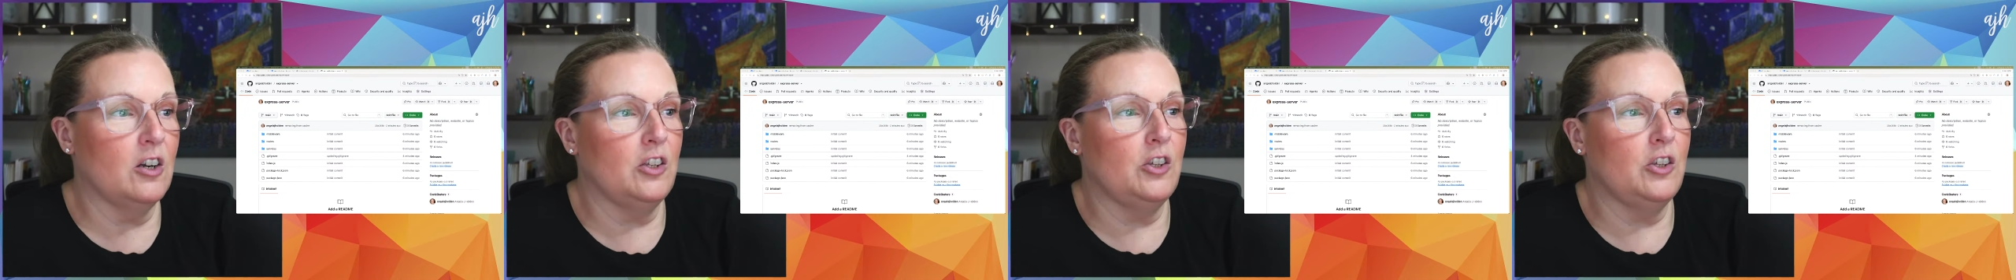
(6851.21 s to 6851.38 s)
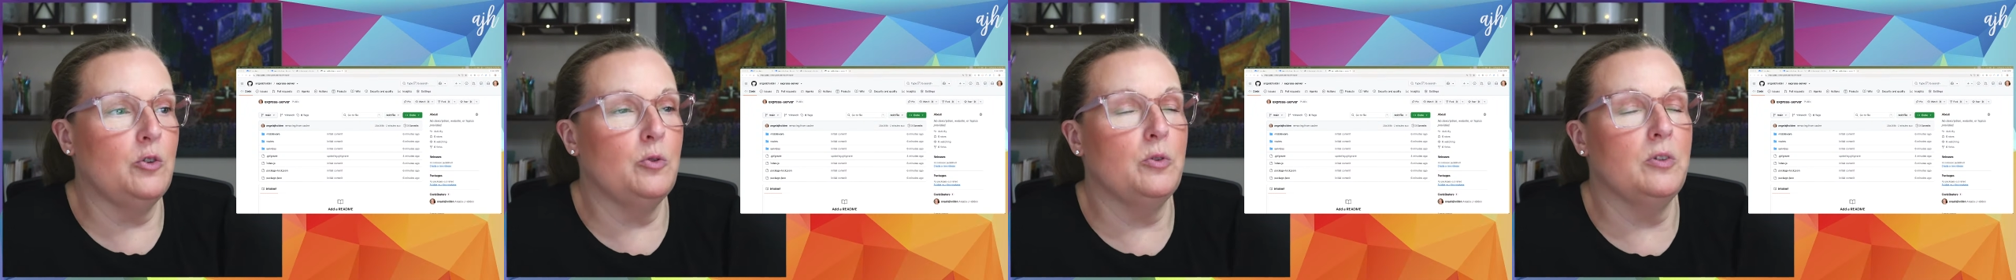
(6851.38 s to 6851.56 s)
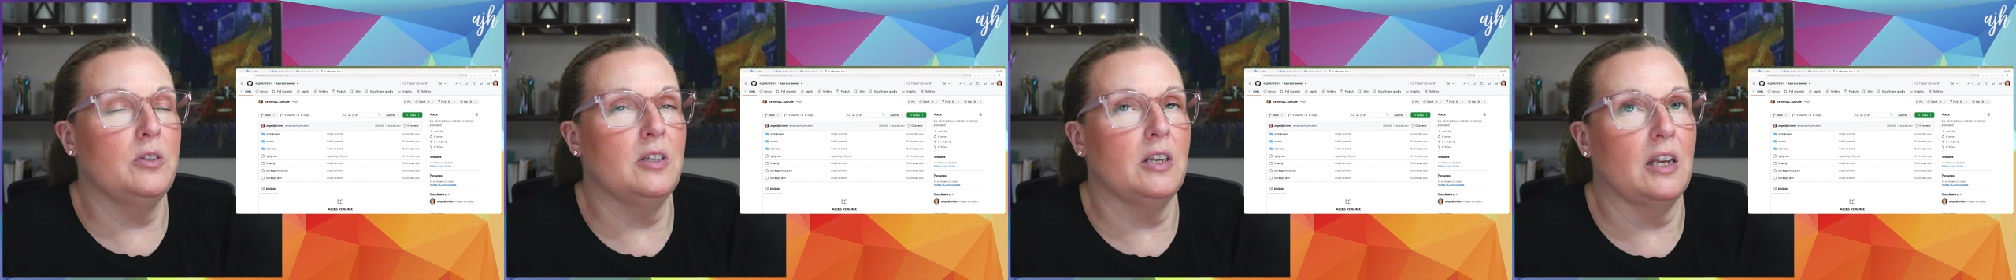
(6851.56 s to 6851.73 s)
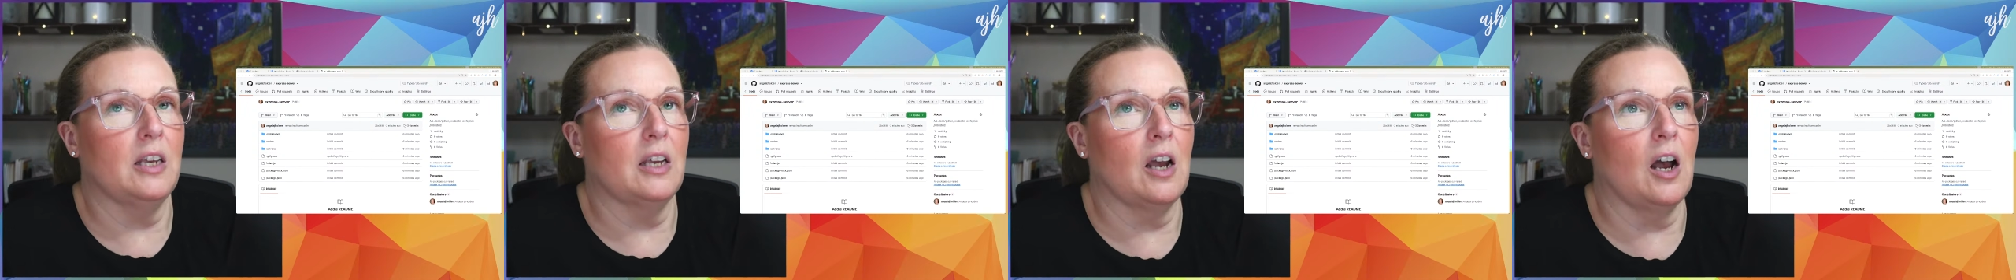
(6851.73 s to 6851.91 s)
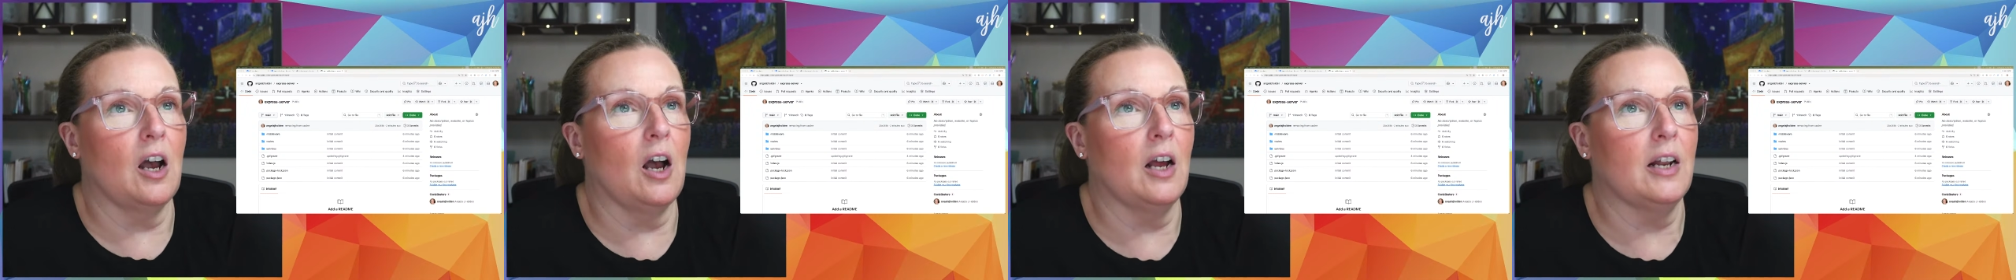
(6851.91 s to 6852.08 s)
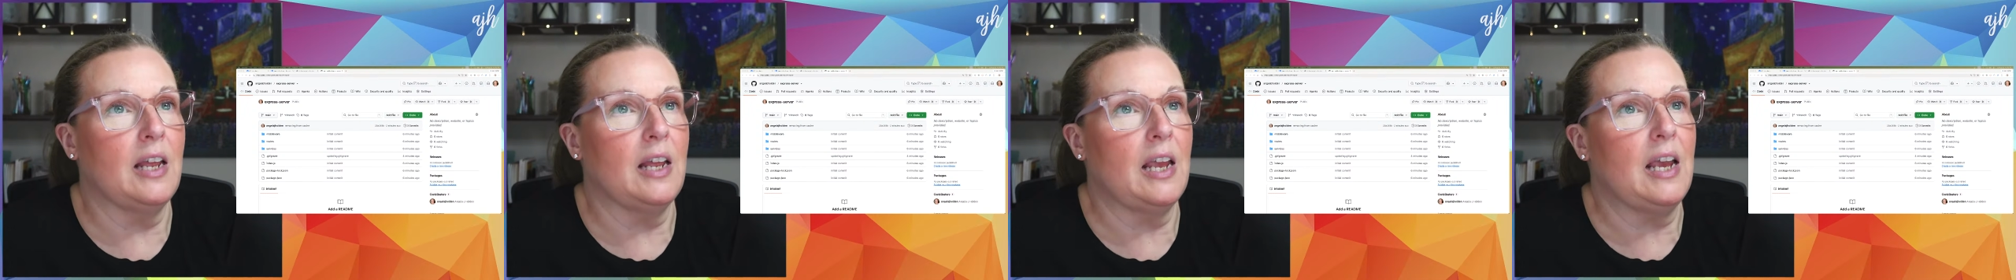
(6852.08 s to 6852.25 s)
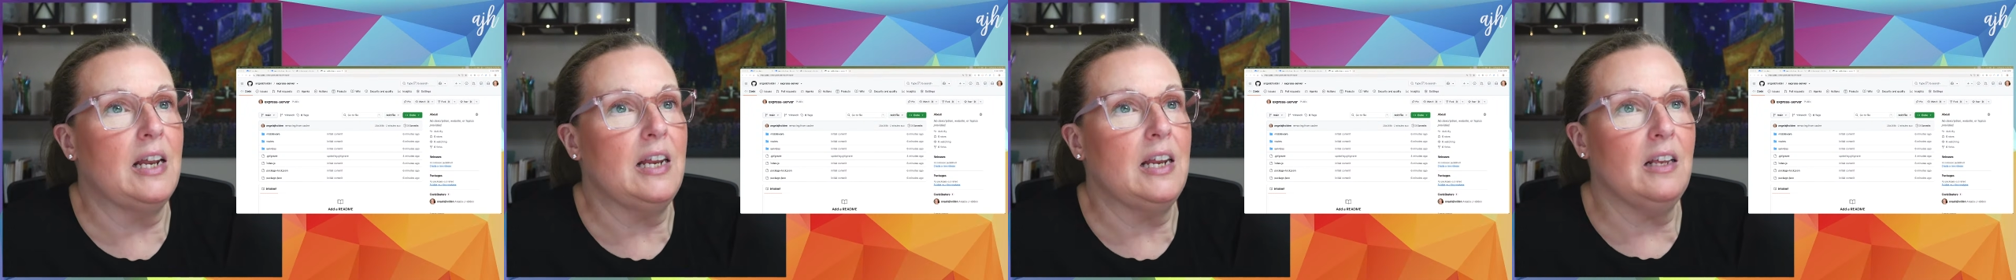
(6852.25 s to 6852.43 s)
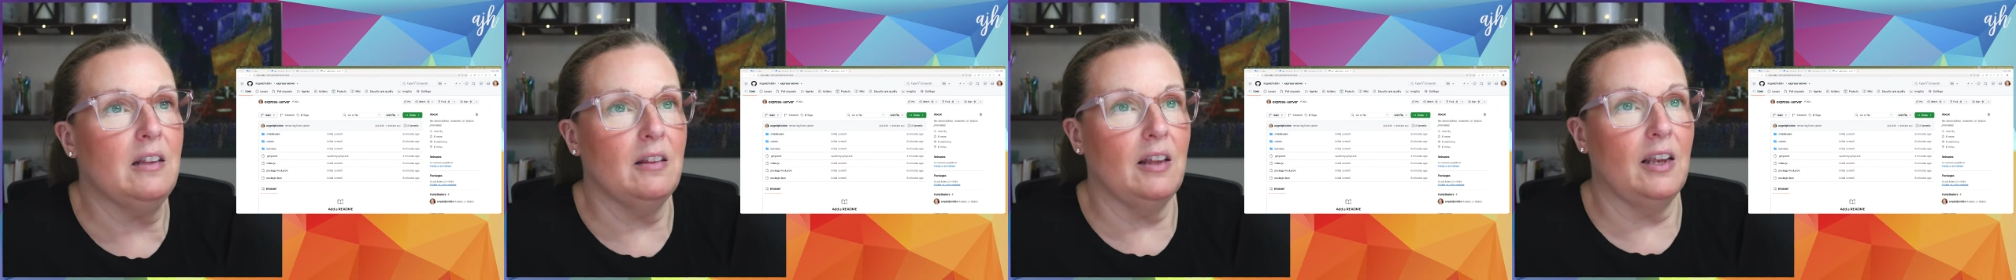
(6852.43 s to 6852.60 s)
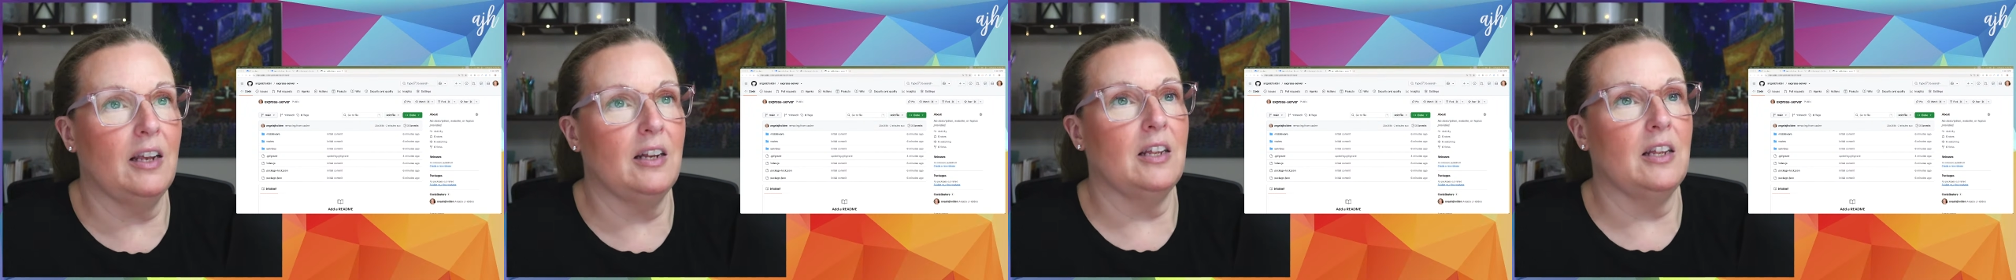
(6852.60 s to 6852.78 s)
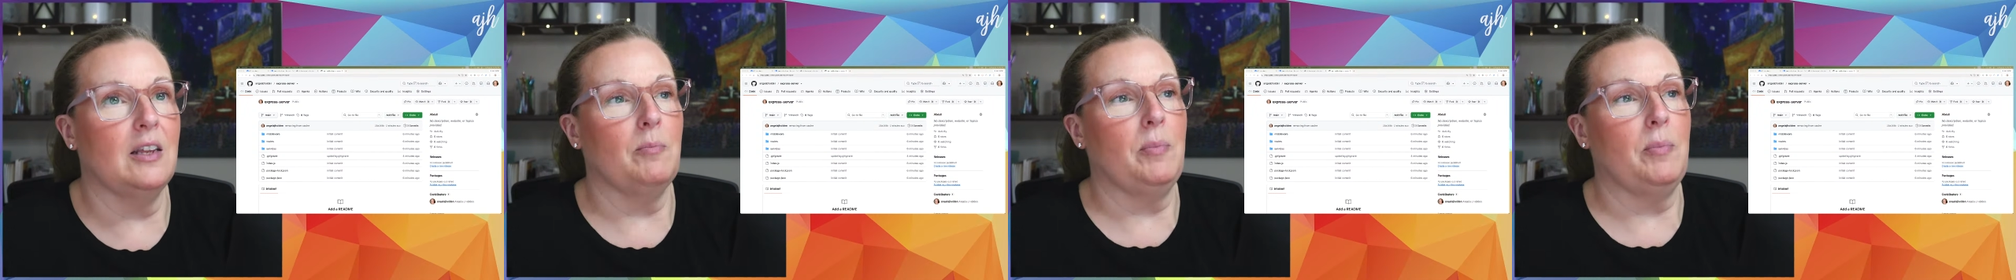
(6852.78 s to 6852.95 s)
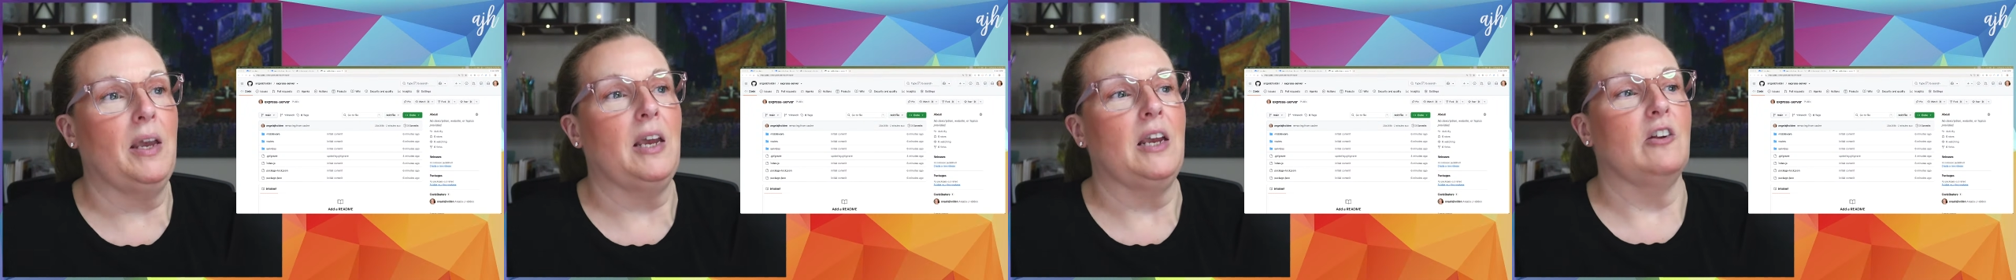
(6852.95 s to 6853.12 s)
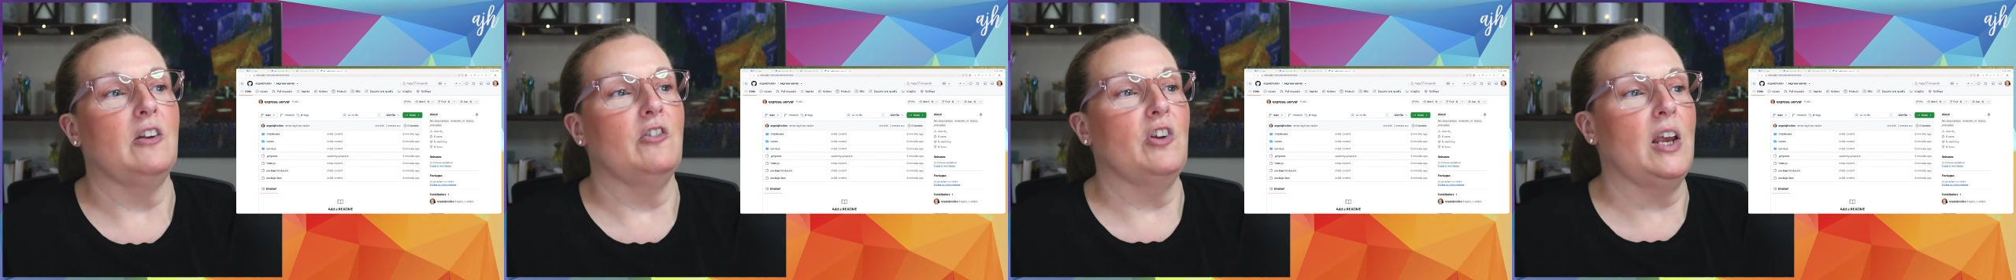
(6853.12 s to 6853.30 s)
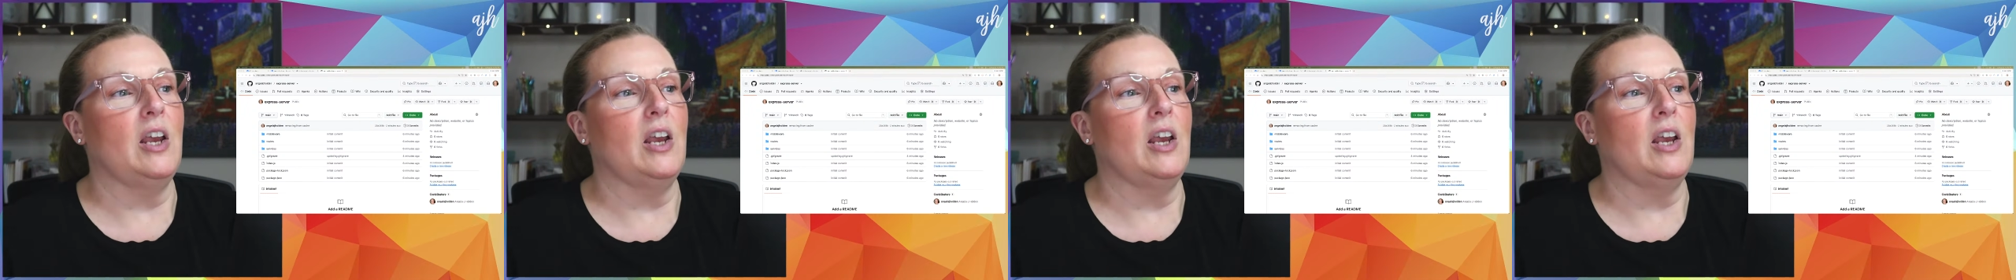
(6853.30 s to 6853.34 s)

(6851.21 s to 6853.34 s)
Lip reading: using on any landing page,